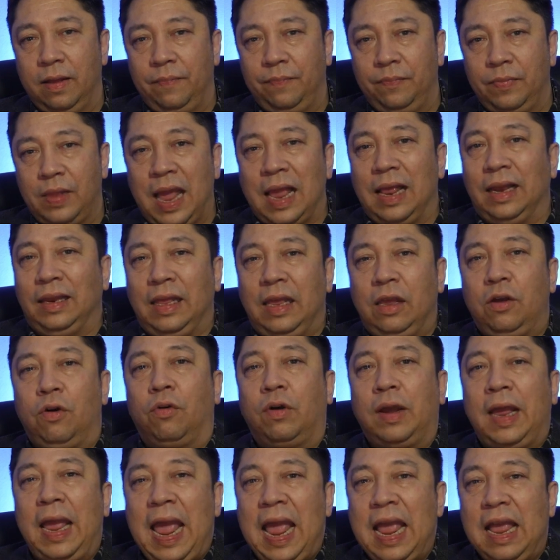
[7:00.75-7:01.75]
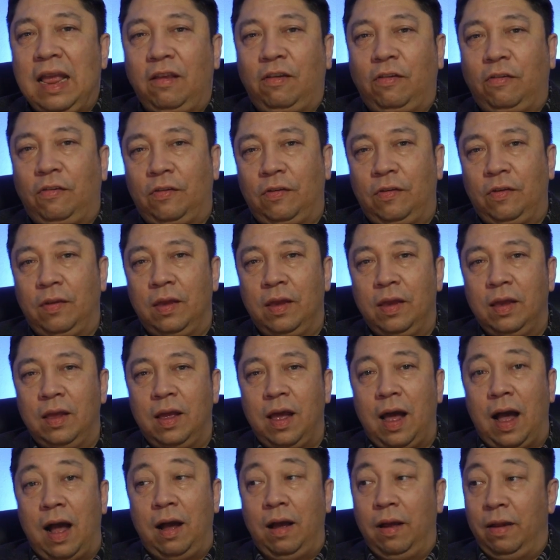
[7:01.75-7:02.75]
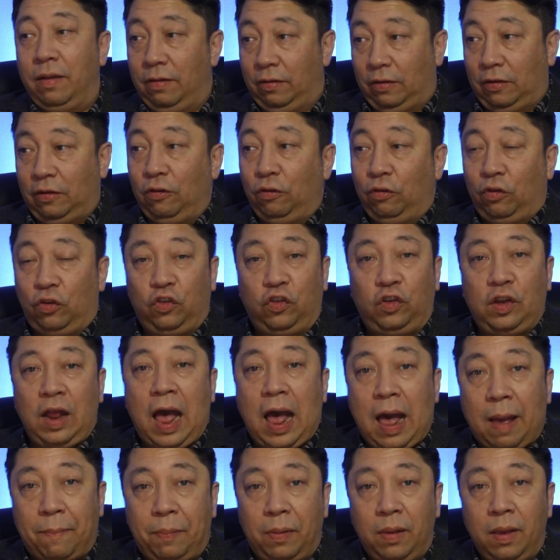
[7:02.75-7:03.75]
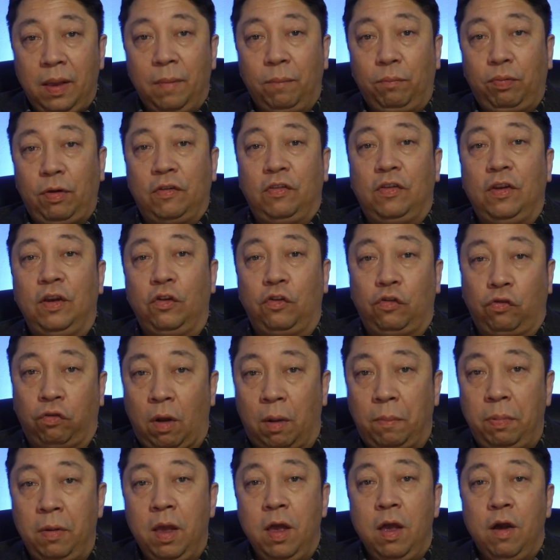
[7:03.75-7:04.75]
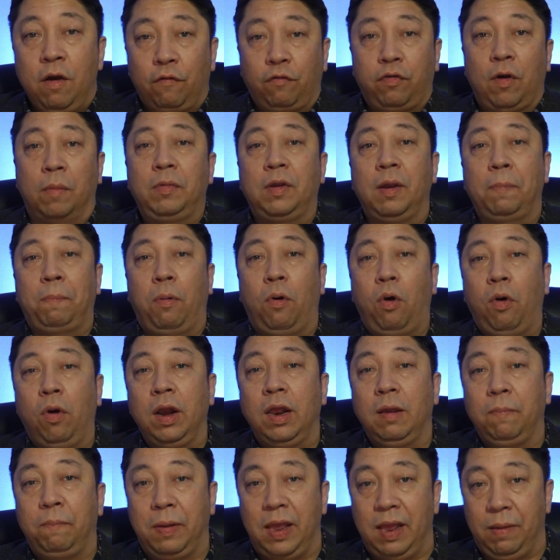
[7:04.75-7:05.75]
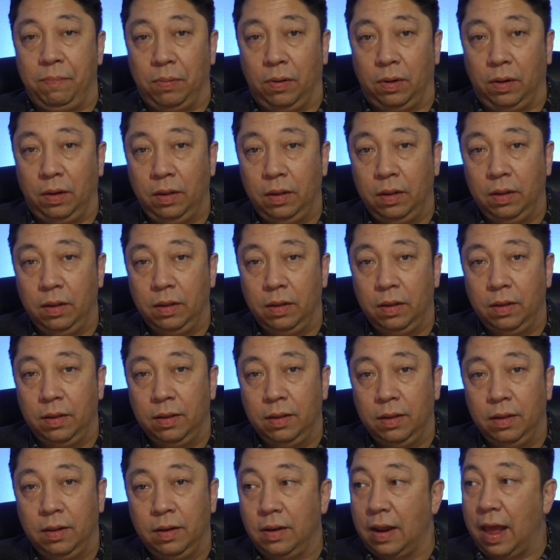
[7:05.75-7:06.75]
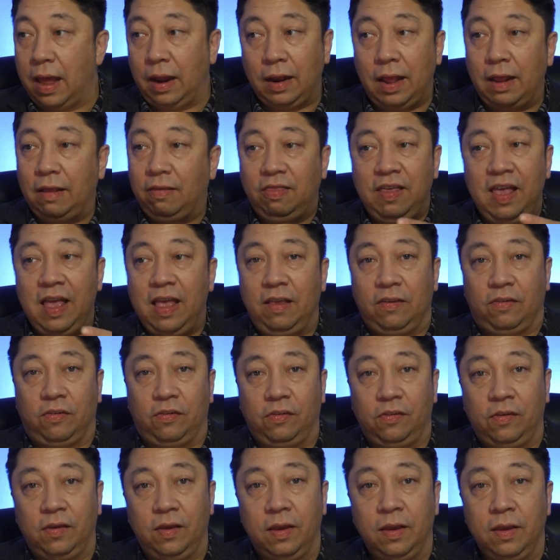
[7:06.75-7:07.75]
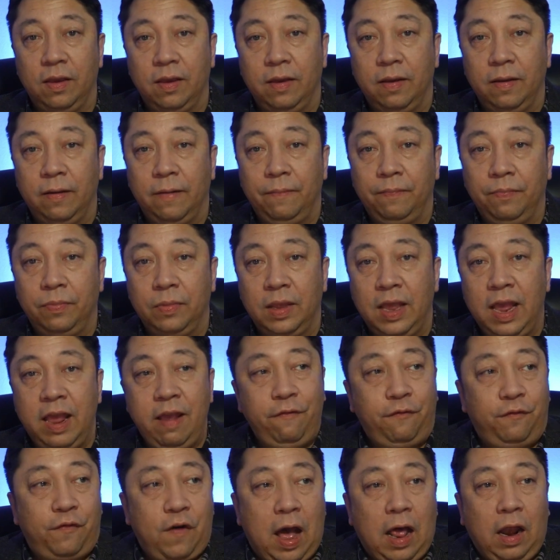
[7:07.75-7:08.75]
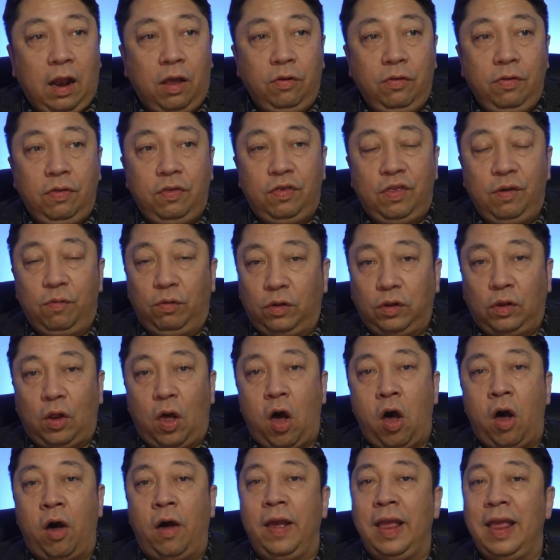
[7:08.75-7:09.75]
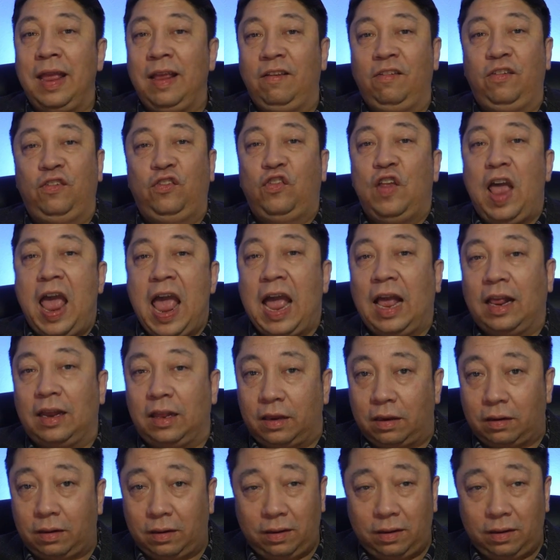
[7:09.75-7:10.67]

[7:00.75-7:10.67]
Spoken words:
a legal case to stop President Trump from deporting people. Not like this. He followed the law exactly